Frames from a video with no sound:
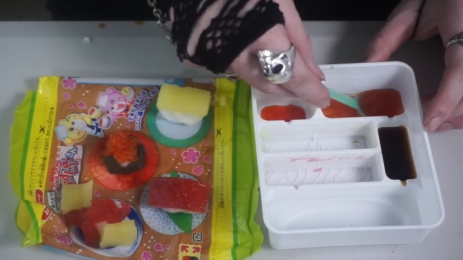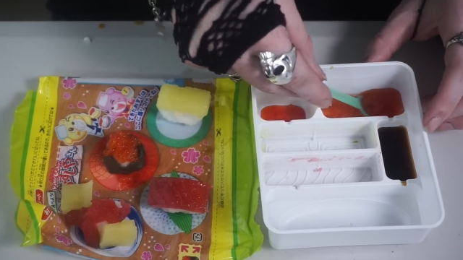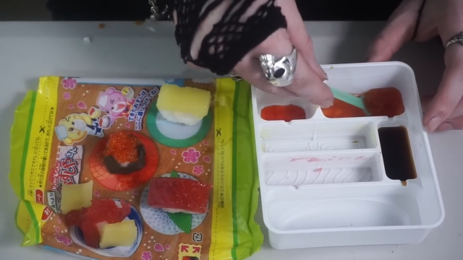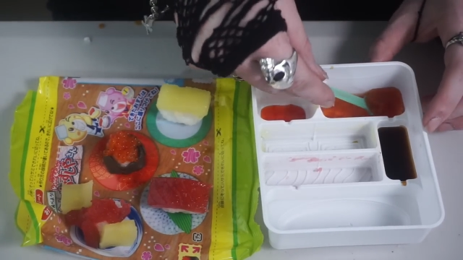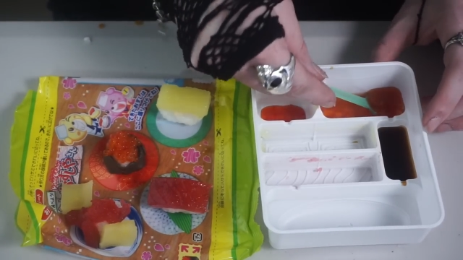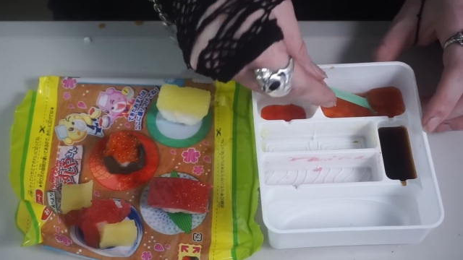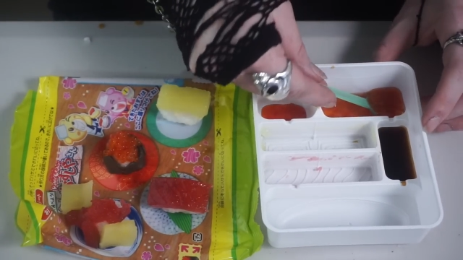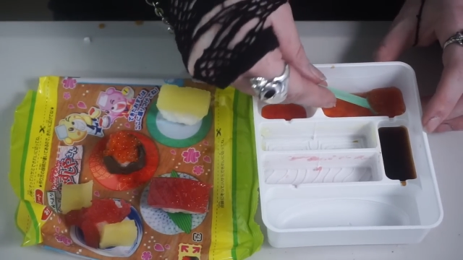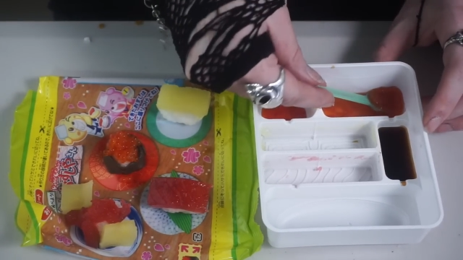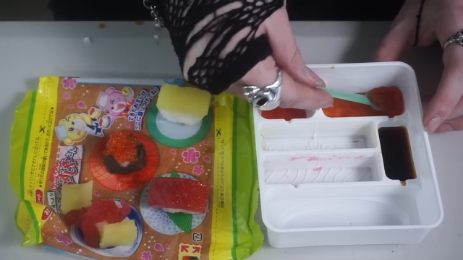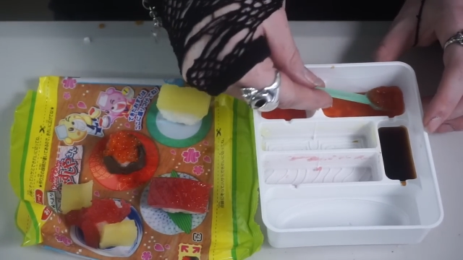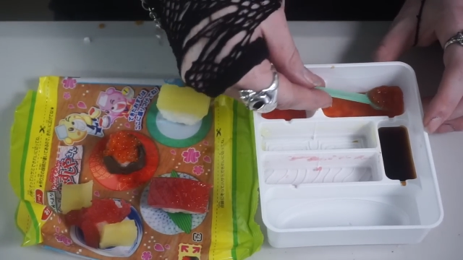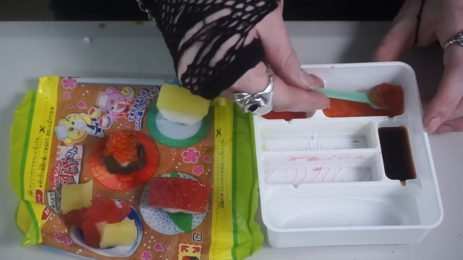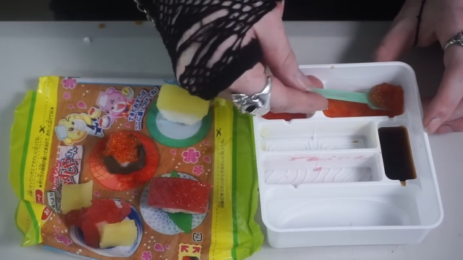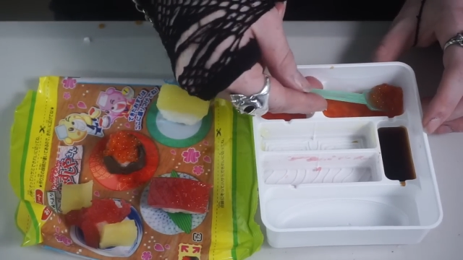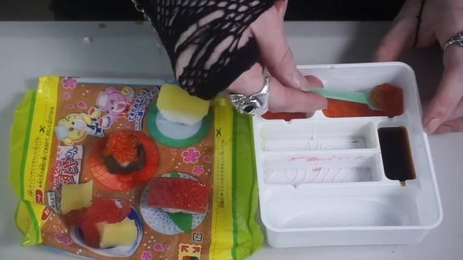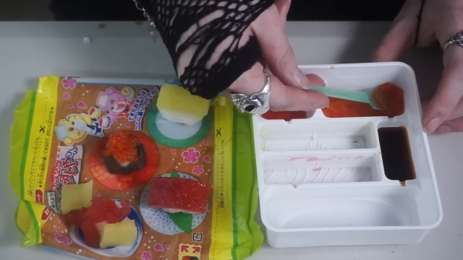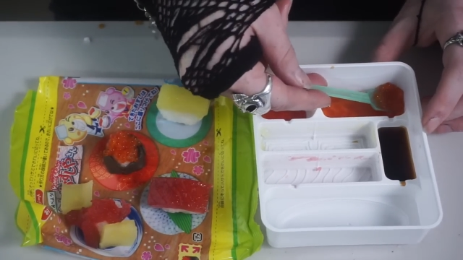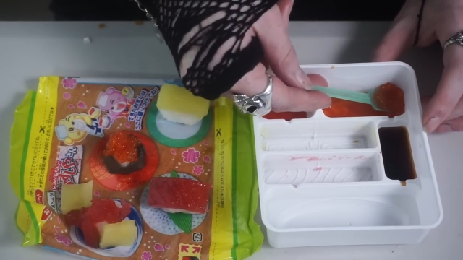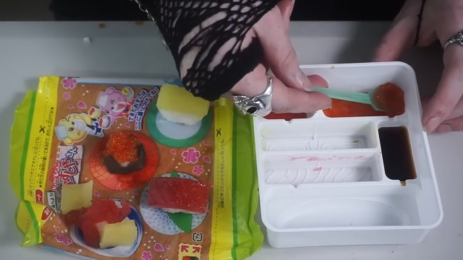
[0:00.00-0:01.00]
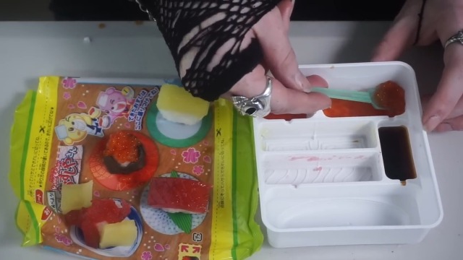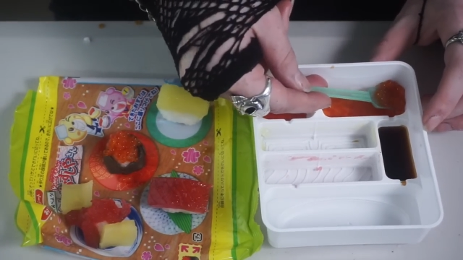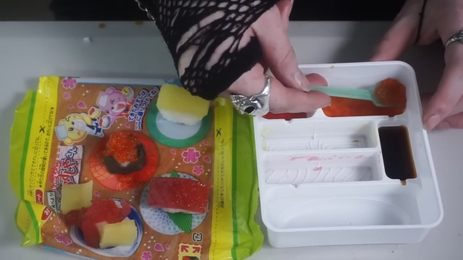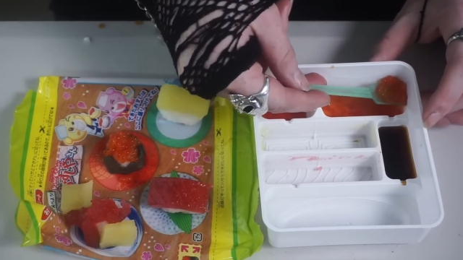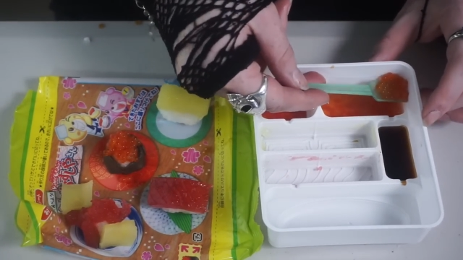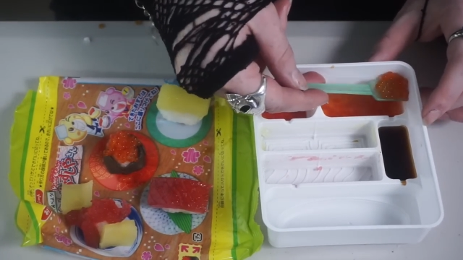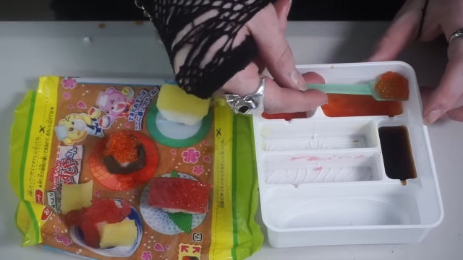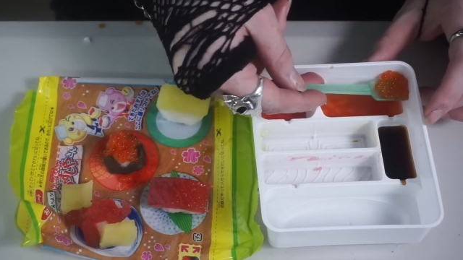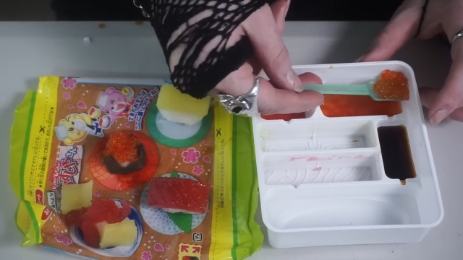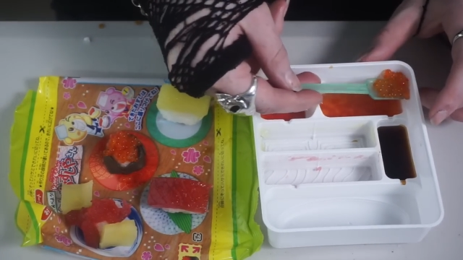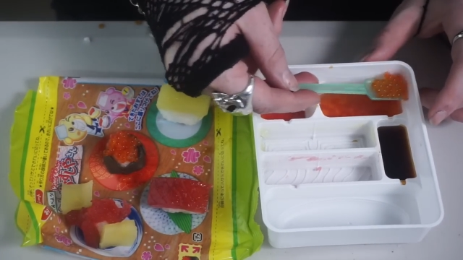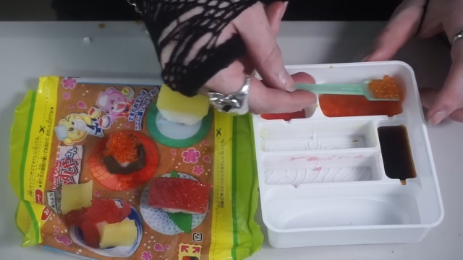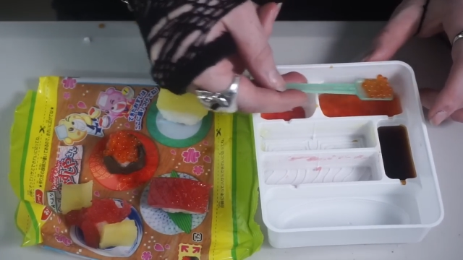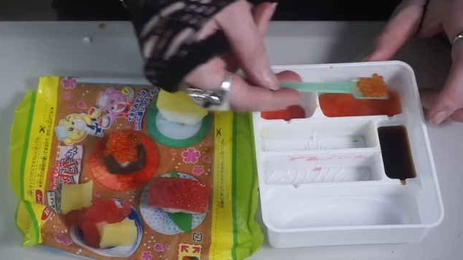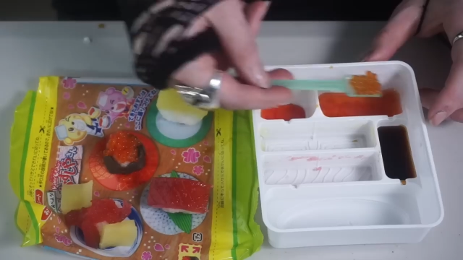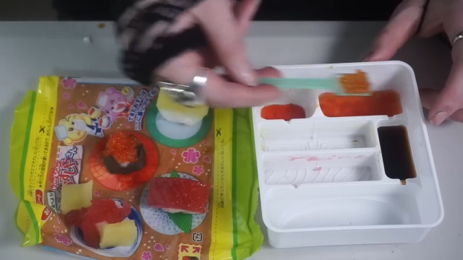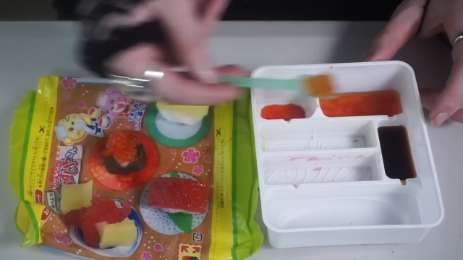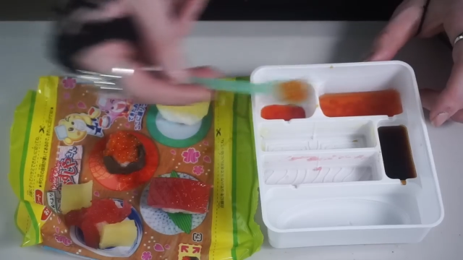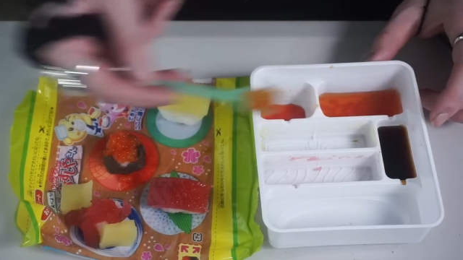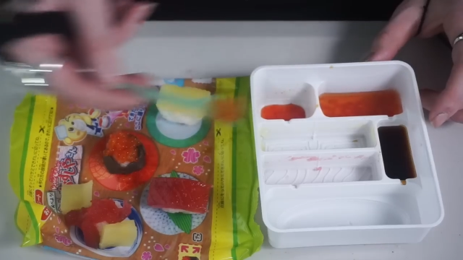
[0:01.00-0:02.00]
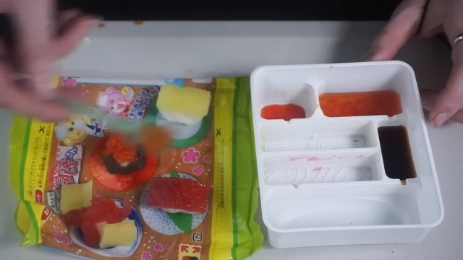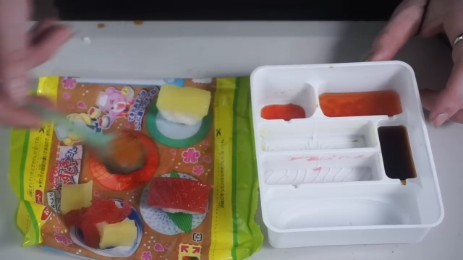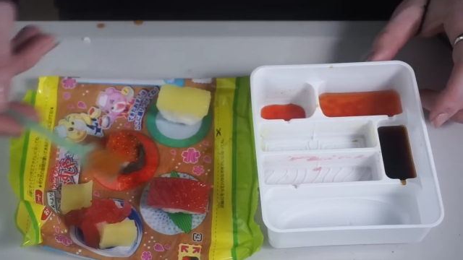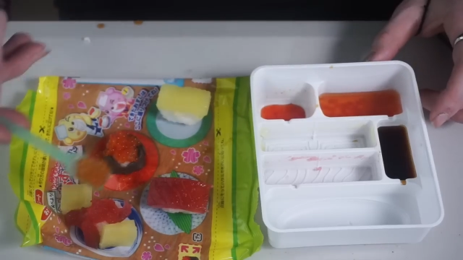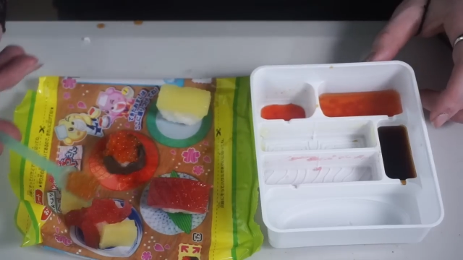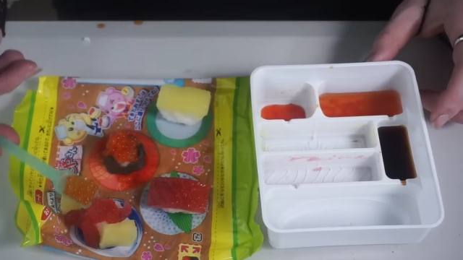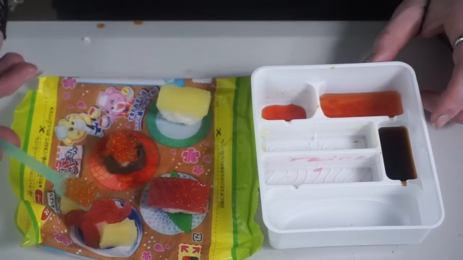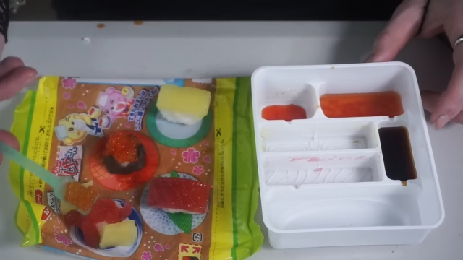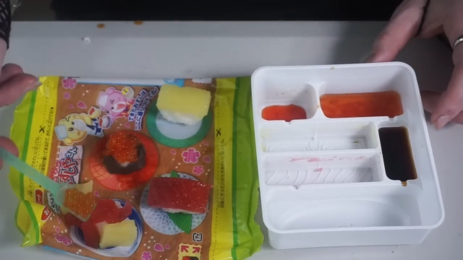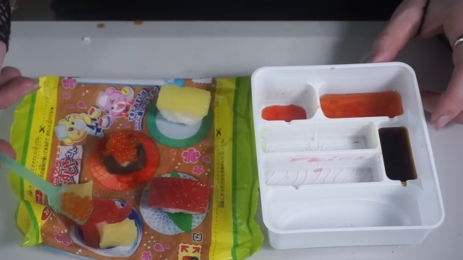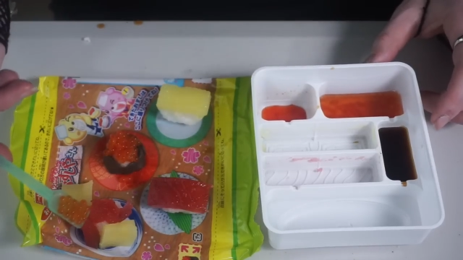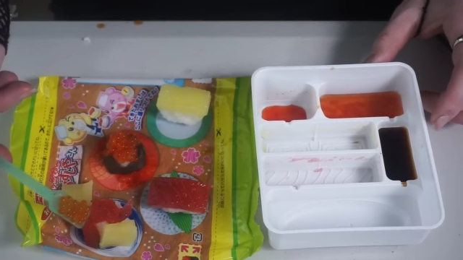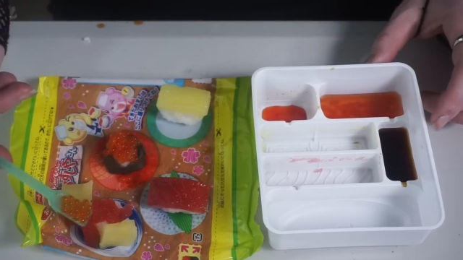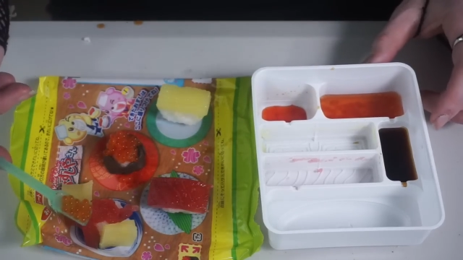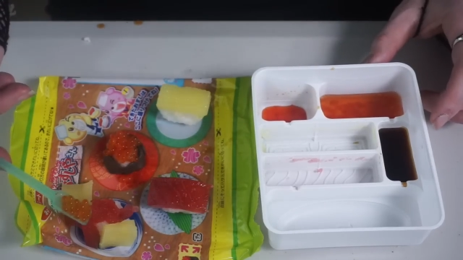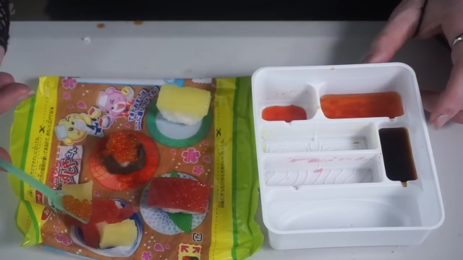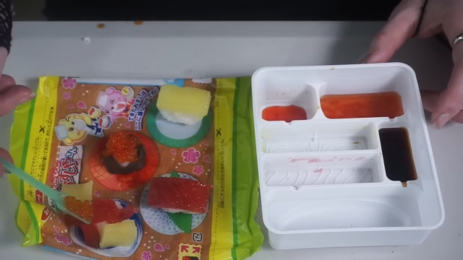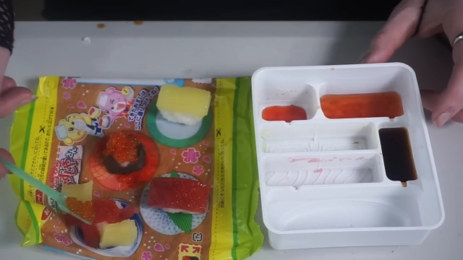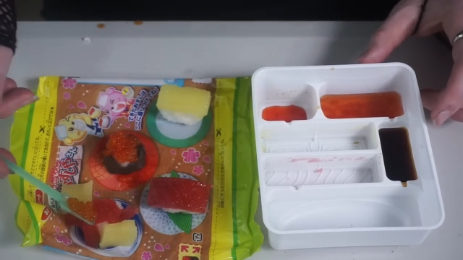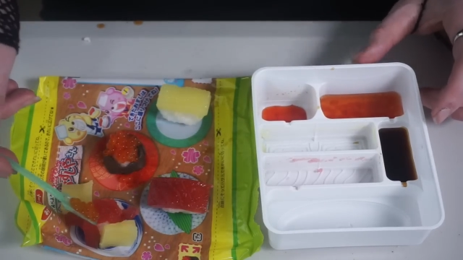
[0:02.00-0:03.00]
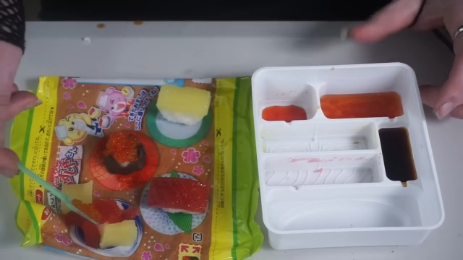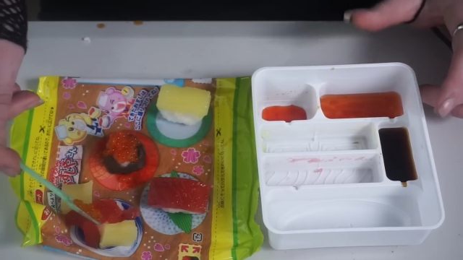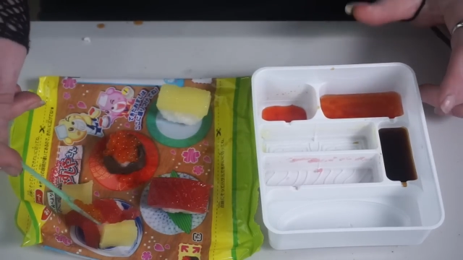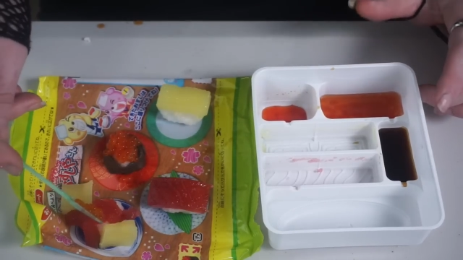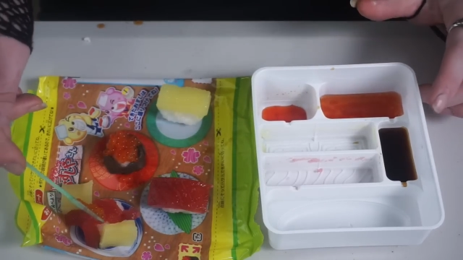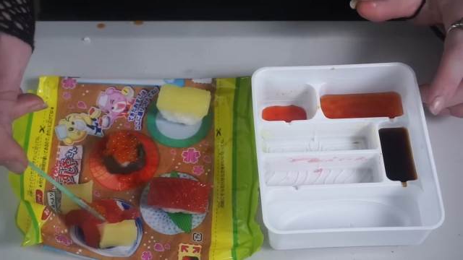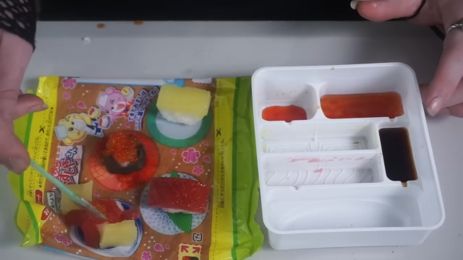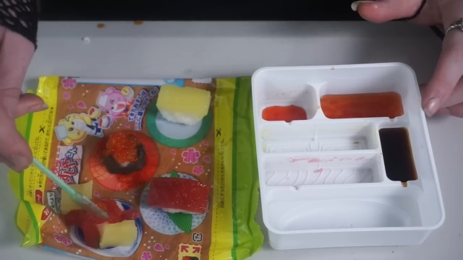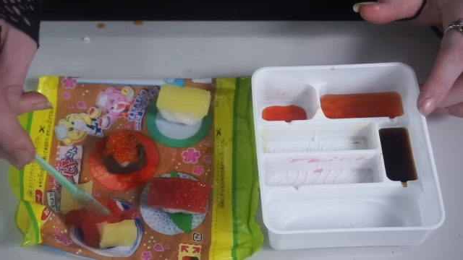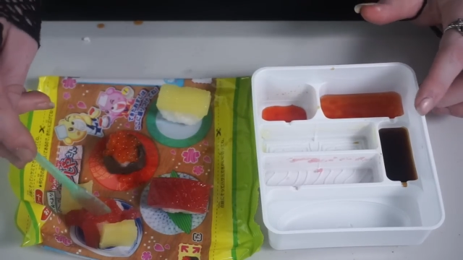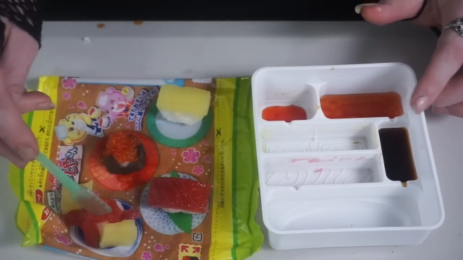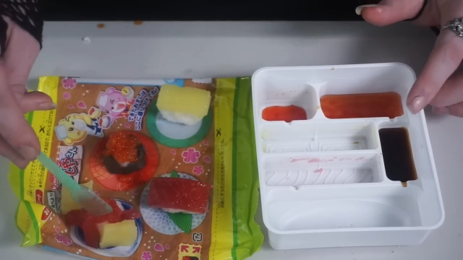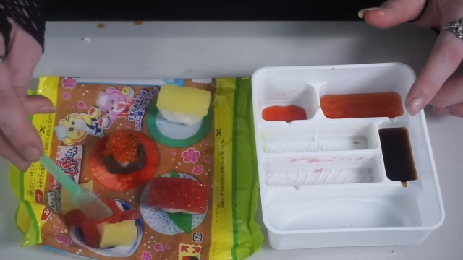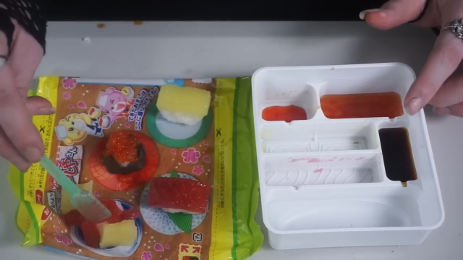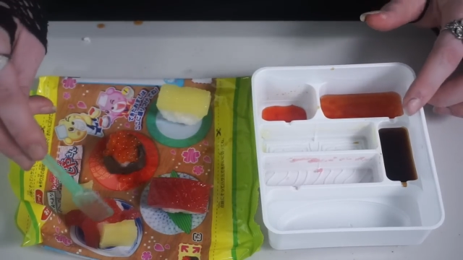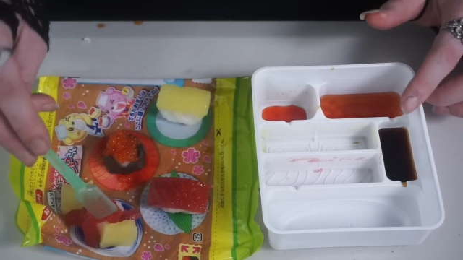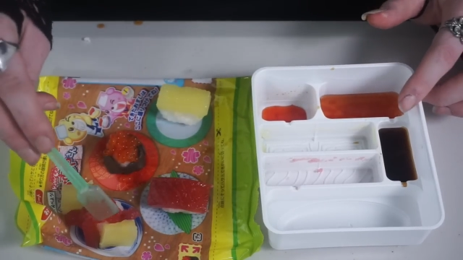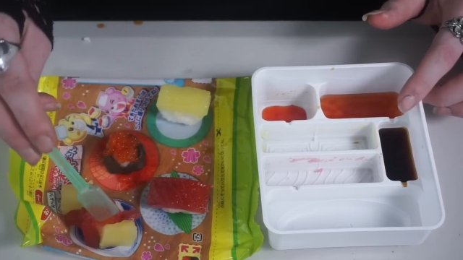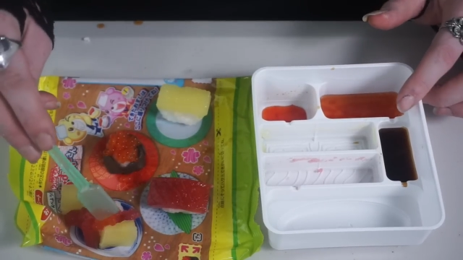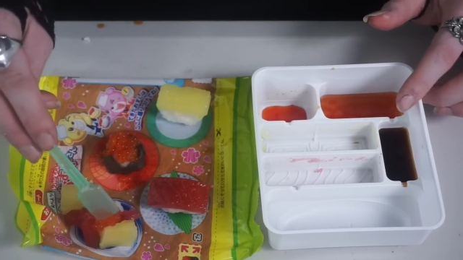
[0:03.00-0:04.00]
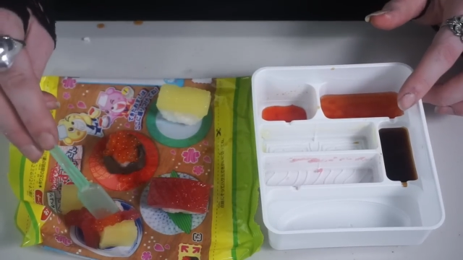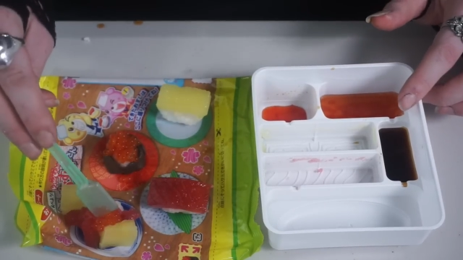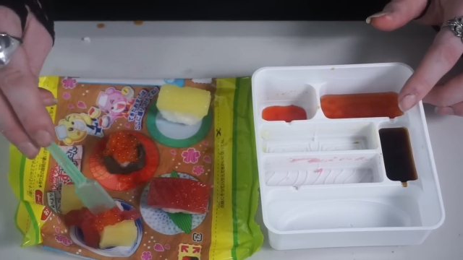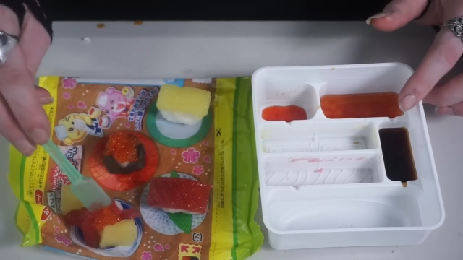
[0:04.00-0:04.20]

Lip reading: No face is visible, so there are no lips to read.